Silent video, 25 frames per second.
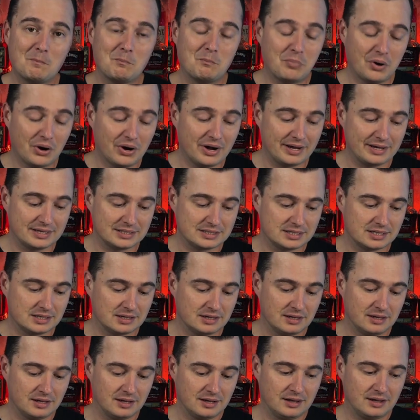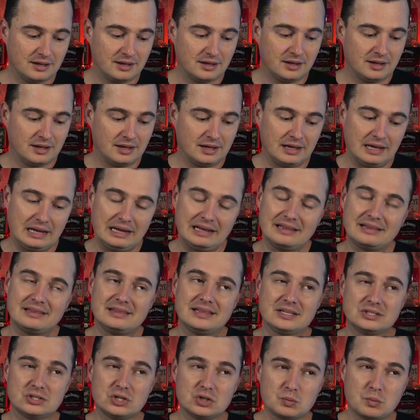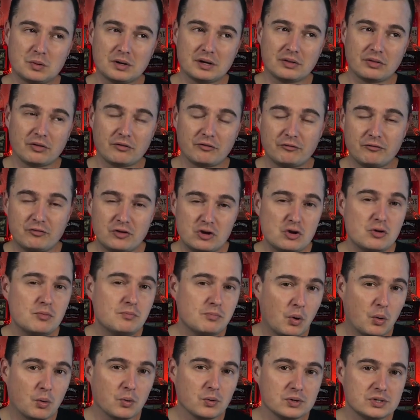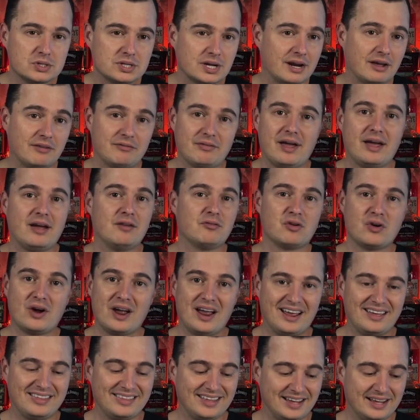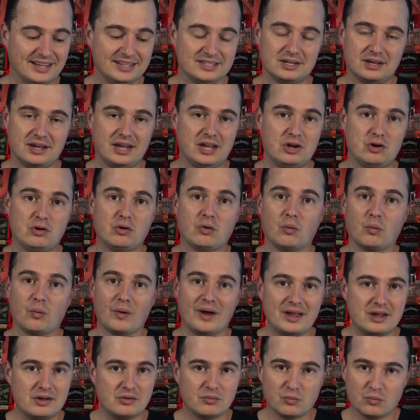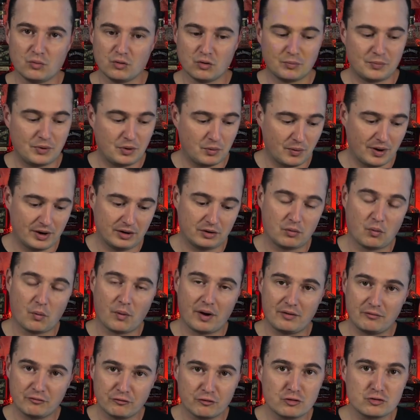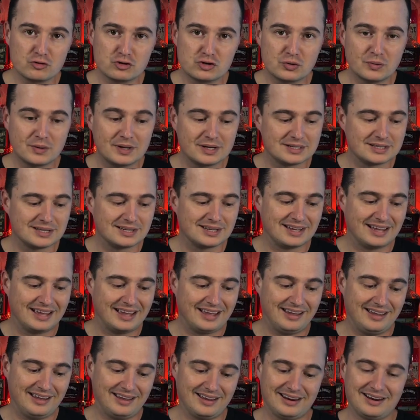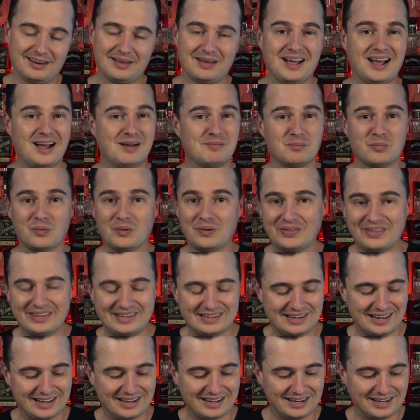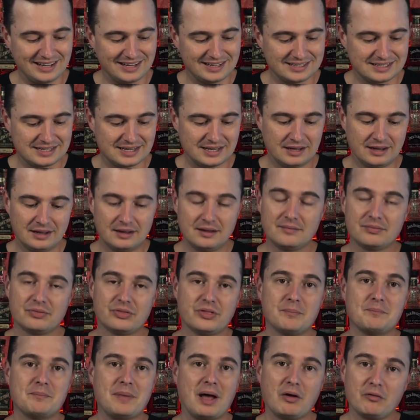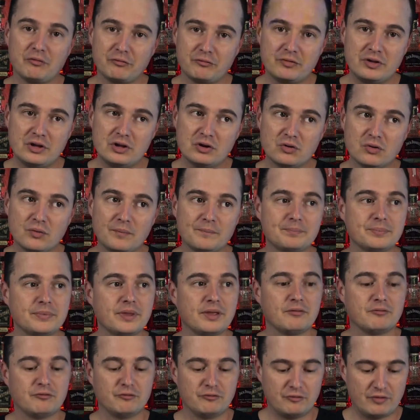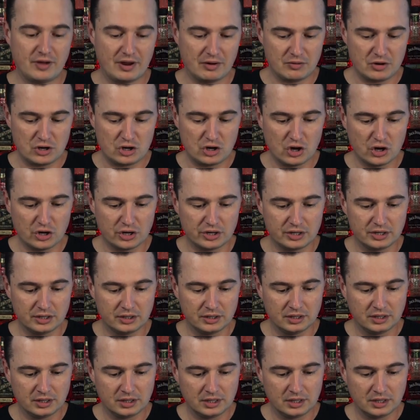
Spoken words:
But this is one of the few pours that I've ever had that has a great ruby red grapefruit to it, and I'm really digging it. The mouthfeel, very good.